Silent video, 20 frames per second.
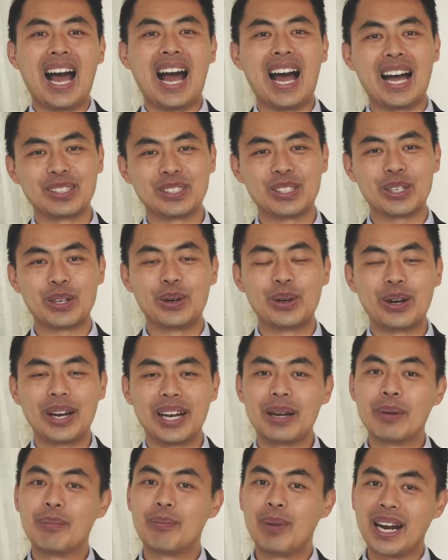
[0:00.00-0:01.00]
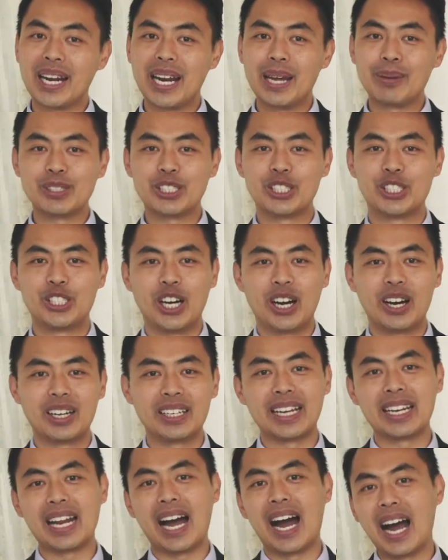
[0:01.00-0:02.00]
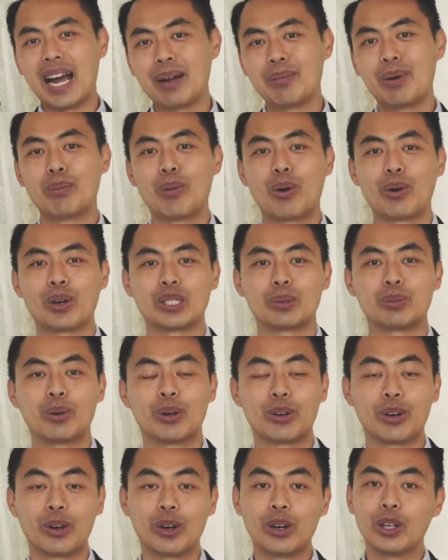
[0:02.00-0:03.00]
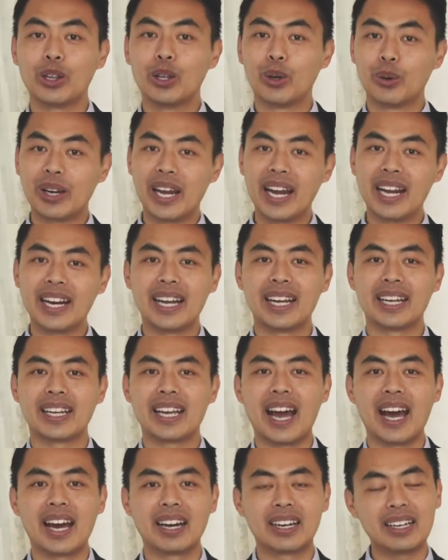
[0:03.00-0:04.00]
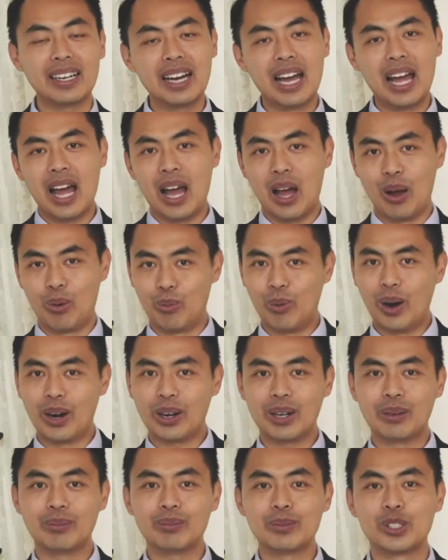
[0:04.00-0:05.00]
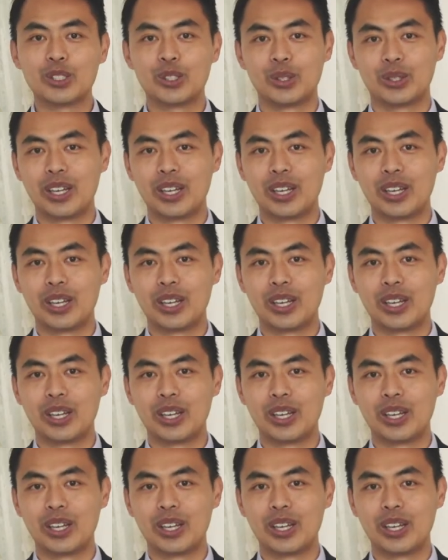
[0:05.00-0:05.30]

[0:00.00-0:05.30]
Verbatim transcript: How's it going? My name is John and I am a mortgage broker located in Canada and welcome to